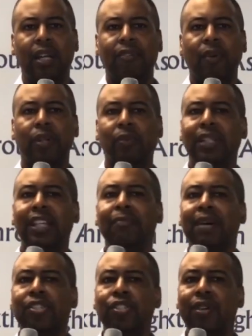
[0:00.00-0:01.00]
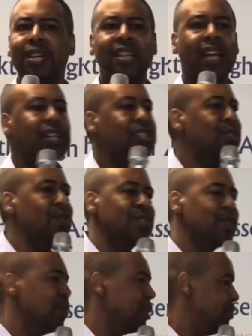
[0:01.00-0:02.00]
If I want to relieve my stress, I can
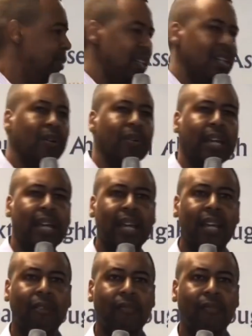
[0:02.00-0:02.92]
shoot you in a video game.